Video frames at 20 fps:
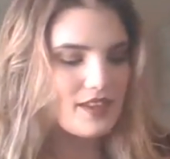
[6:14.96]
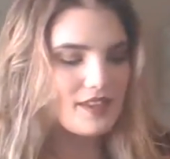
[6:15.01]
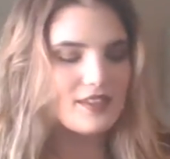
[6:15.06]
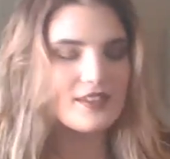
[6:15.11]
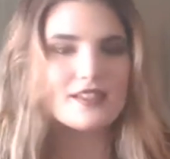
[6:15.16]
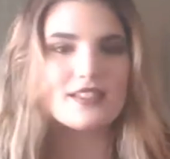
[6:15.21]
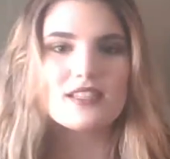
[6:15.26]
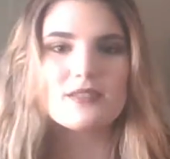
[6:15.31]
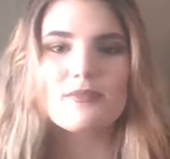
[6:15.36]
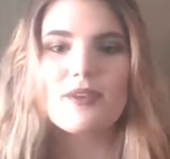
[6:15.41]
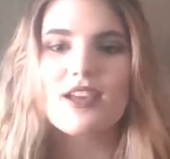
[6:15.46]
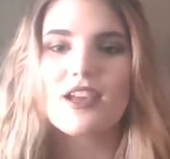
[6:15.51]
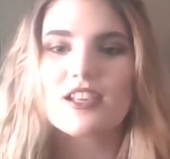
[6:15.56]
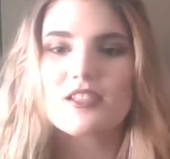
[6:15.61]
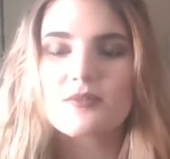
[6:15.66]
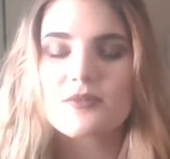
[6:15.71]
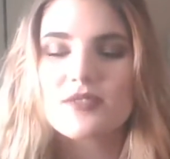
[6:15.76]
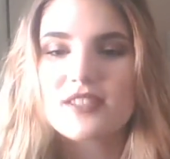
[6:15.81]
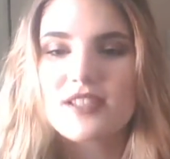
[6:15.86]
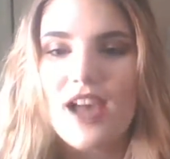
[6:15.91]
this is my
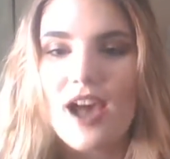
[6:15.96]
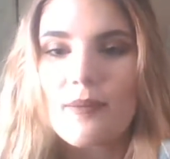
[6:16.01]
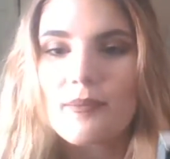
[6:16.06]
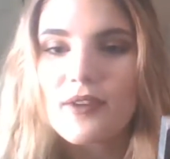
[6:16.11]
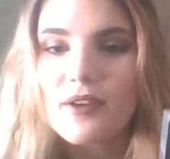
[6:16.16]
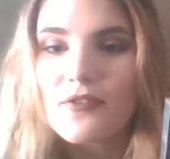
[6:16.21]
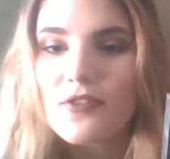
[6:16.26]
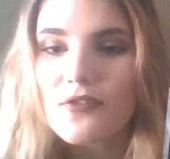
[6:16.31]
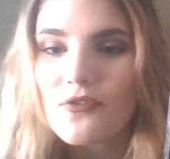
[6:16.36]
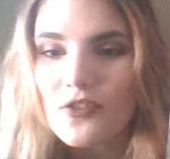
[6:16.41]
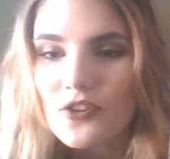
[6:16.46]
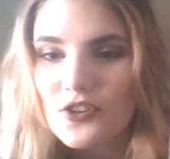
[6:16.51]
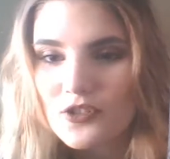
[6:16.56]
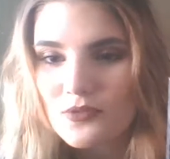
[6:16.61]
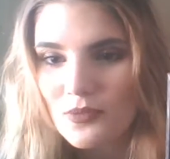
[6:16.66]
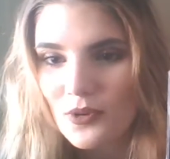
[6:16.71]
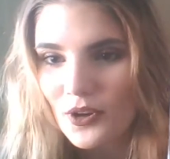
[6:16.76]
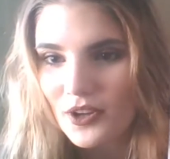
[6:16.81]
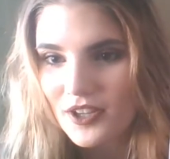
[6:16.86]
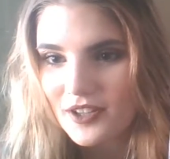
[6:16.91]
husband's copy of the
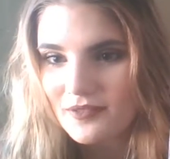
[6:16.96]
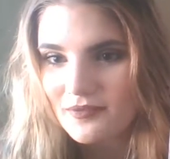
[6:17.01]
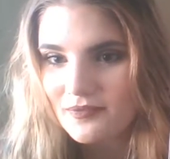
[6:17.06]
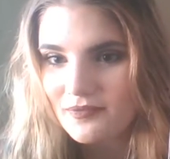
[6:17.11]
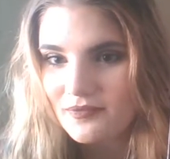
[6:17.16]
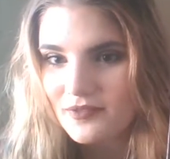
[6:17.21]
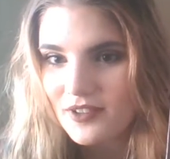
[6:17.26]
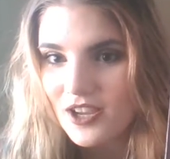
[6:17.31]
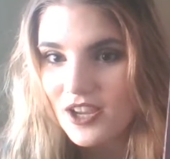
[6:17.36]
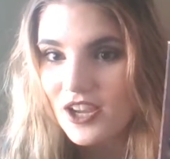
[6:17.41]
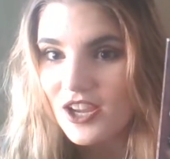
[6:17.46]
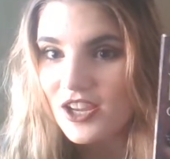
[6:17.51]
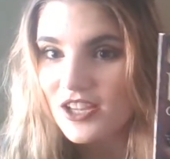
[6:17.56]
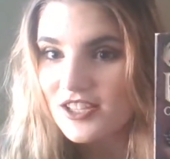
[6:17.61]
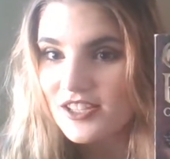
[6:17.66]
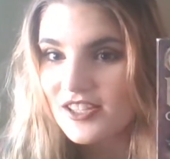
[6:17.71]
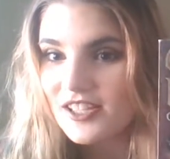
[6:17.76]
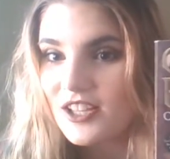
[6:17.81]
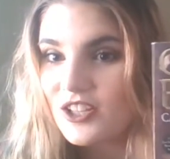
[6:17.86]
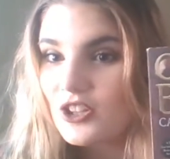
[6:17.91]
first book.
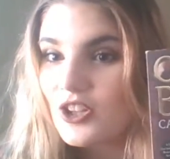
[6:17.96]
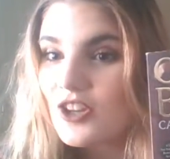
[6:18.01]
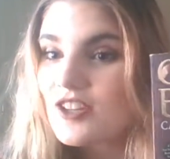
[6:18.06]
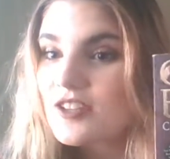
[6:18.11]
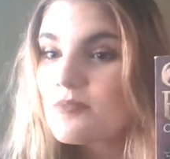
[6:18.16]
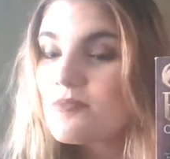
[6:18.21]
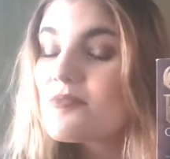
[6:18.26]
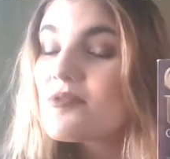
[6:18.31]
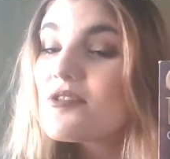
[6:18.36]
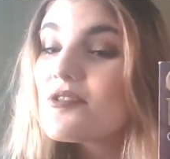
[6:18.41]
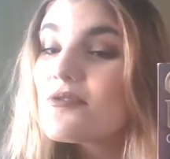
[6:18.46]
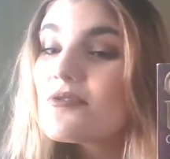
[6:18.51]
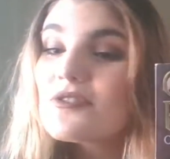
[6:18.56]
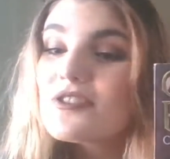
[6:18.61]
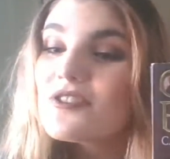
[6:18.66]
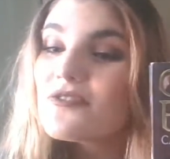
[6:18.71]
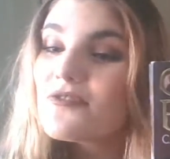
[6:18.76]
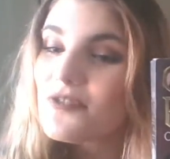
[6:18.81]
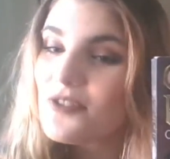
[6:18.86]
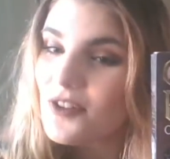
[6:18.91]
See, it looks
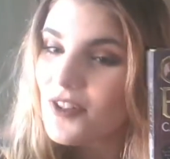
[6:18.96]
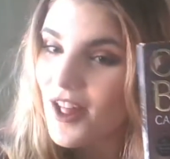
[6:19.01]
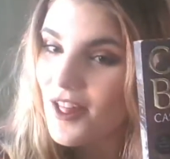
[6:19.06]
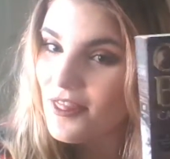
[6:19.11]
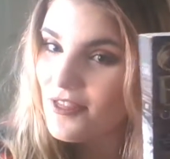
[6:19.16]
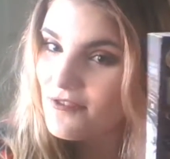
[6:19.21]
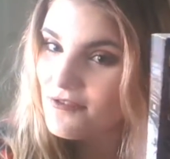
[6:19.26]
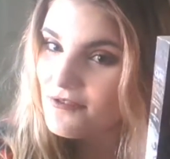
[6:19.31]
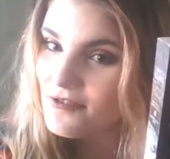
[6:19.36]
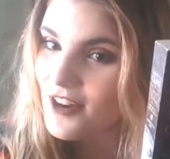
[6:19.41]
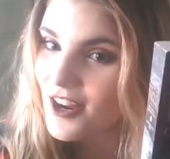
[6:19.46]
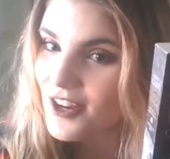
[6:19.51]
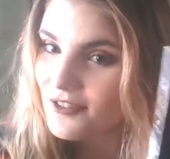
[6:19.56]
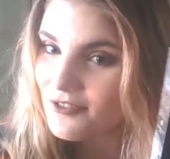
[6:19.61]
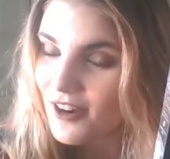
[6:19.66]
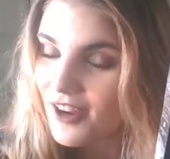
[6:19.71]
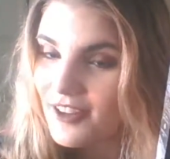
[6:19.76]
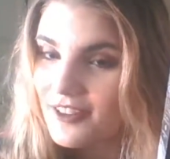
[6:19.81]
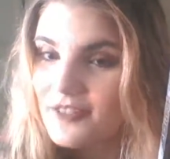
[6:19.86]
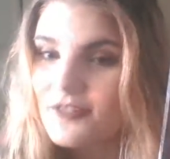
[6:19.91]
beautiful on the front,
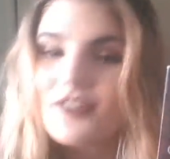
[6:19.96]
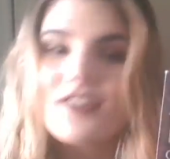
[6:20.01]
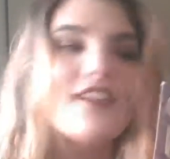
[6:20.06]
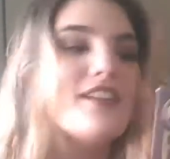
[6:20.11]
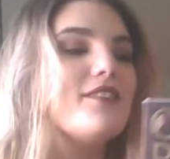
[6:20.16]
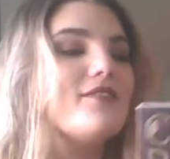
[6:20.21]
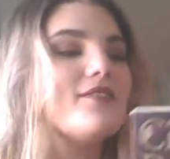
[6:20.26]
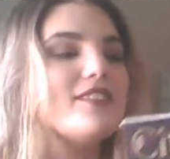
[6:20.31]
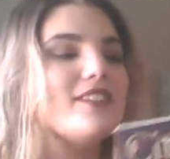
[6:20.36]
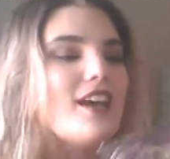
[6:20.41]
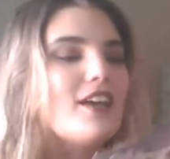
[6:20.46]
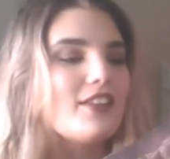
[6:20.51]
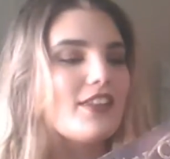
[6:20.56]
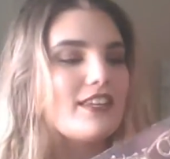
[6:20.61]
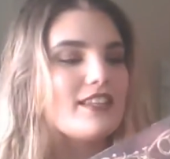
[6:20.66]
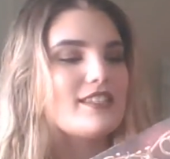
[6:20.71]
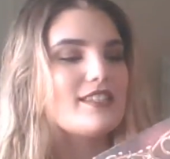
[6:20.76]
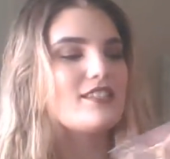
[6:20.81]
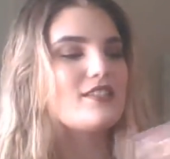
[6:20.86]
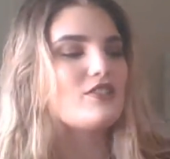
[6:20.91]
right? You can't even tell
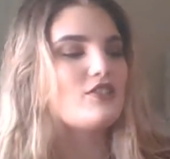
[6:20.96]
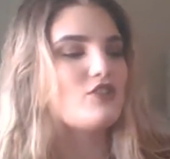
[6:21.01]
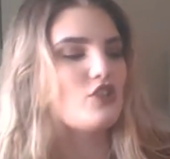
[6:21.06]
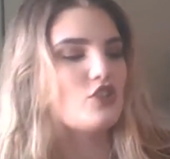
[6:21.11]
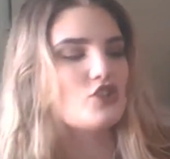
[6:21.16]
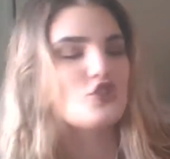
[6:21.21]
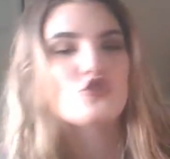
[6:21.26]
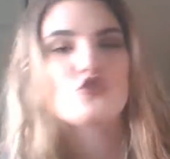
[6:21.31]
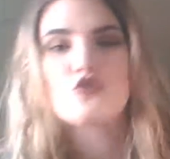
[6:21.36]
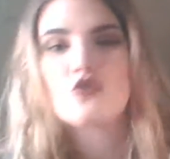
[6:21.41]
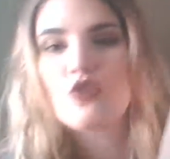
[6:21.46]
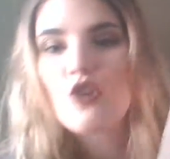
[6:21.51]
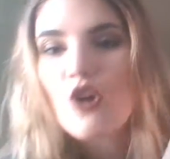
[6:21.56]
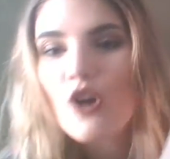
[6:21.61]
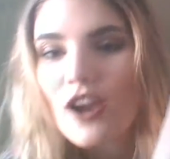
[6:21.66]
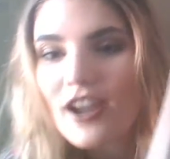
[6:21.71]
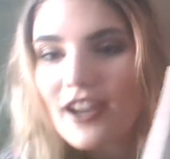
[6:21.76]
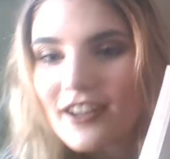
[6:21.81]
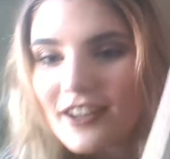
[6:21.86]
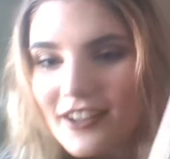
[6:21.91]
that it's
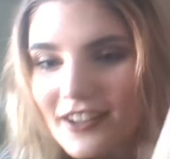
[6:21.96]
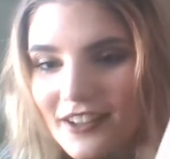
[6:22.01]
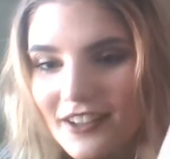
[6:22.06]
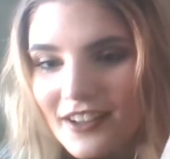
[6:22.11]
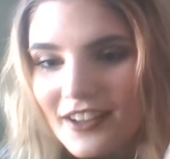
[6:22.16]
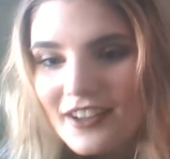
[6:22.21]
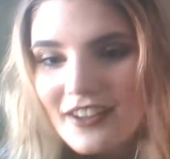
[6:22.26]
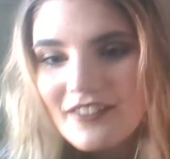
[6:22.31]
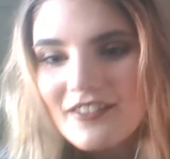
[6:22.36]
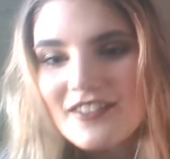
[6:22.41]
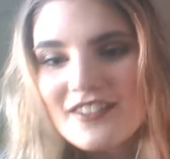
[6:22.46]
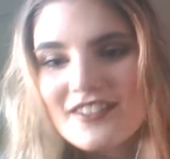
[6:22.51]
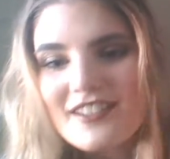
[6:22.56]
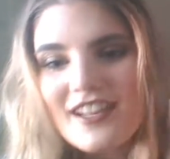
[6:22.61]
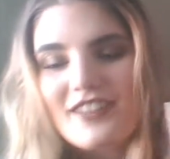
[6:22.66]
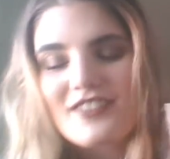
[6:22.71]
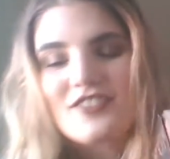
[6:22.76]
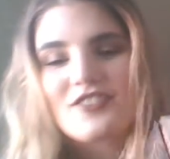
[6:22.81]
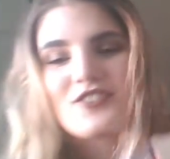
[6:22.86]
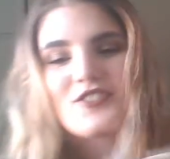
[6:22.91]
destroyed. Well, it's
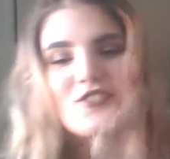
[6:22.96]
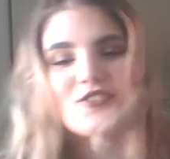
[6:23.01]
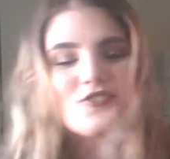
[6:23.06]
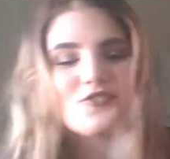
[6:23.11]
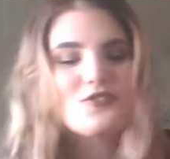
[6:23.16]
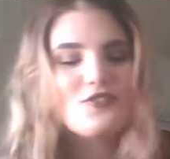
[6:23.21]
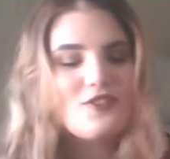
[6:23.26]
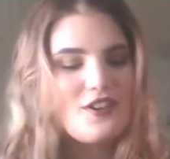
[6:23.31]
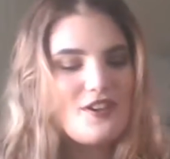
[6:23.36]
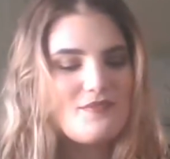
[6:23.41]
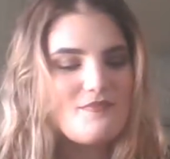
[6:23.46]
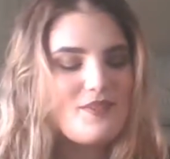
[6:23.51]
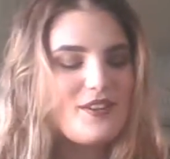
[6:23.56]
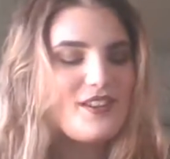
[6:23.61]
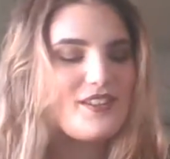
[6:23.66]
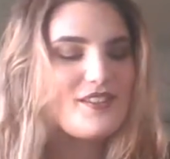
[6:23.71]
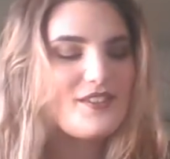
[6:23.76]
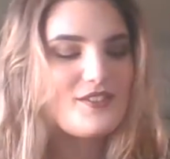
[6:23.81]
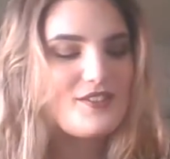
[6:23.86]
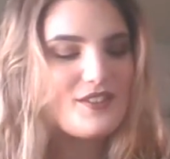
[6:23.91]
not destroyed, but
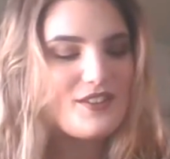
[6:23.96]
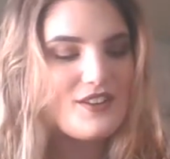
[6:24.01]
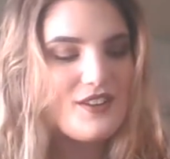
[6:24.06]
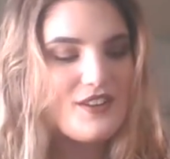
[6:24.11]
it's